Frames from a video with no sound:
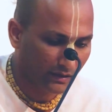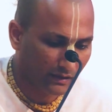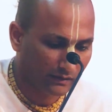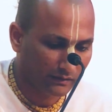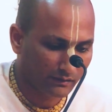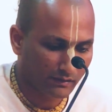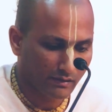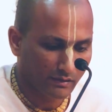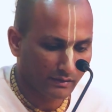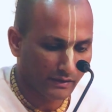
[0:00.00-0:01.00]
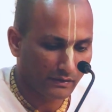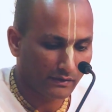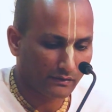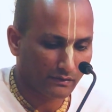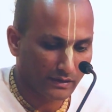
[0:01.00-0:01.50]
and
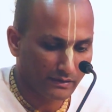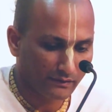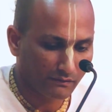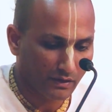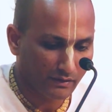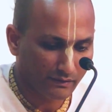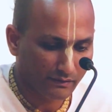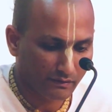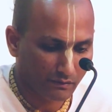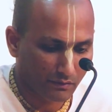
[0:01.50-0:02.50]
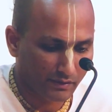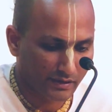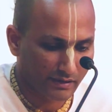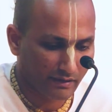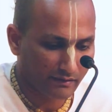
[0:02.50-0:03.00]
that is what is known
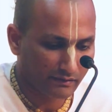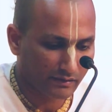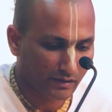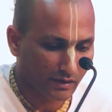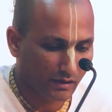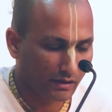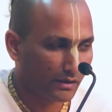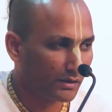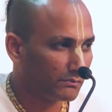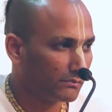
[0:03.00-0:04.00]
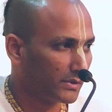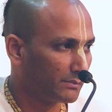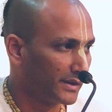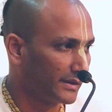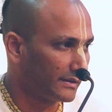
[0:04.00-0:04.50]
here as aham
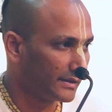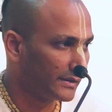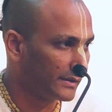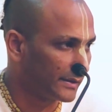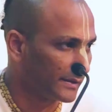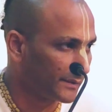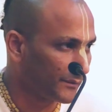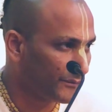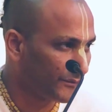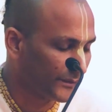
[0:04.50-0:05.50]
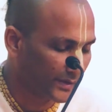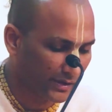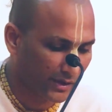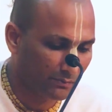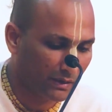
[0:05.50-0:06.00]
mameti.
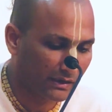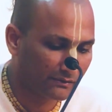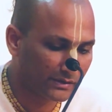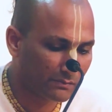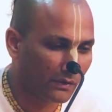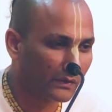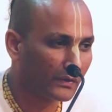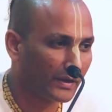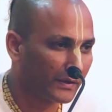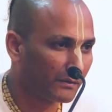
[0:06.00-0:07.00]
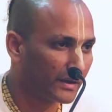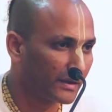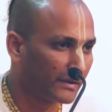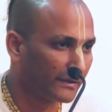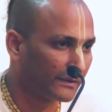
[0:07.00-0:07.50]
In Bhagavatam also
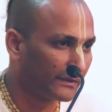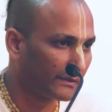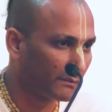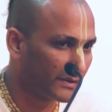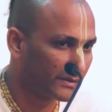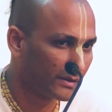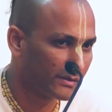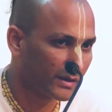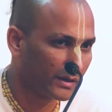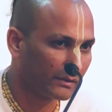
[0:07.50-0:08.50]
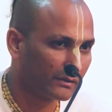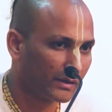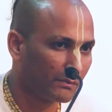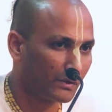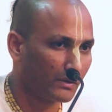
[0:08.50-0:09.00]
elsewhere it is mentioned
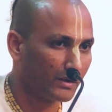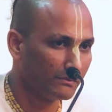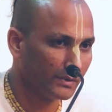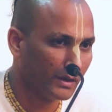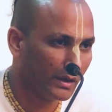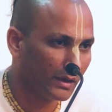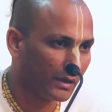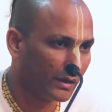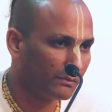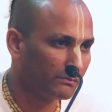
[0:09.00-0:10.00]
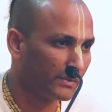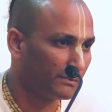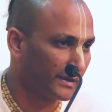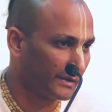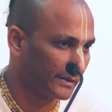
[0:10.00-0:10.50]
janasya moham aham
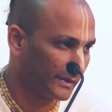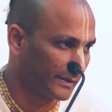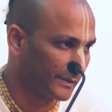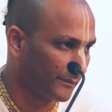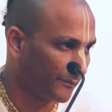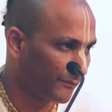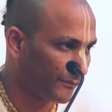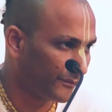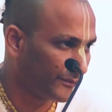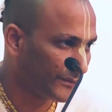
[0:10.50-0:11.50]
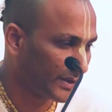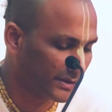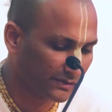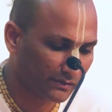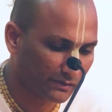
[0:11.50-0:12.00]
mameti.
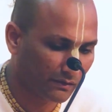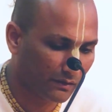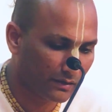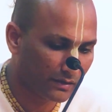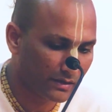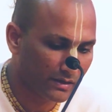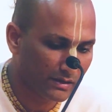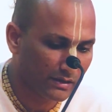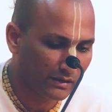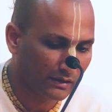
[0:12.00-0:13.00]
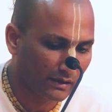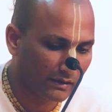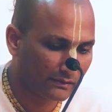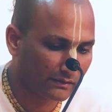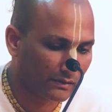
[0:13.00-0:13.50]
This is called
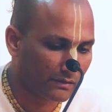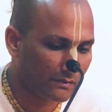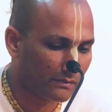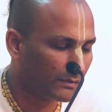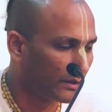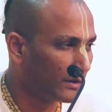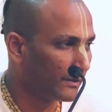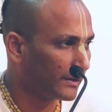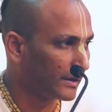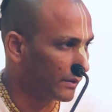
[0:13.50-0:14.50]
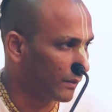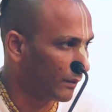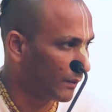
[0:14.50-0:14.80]
as false ego.